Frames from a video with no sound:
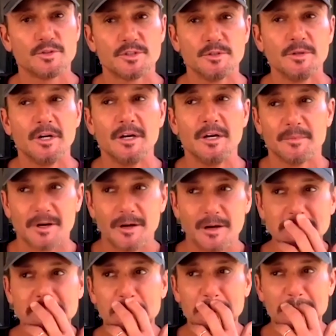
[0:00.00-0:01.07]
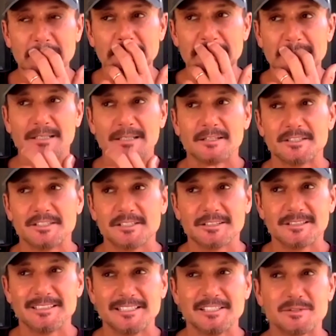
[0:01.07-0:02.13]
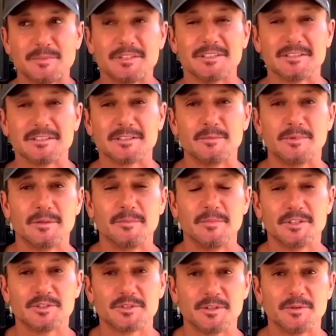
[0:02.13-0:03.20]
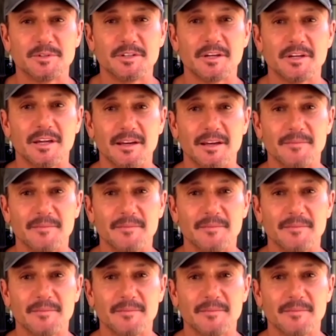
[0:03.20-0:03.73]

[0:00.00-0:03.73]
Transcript: to. But I also think that there still needs to be a little bit of mystery when you can.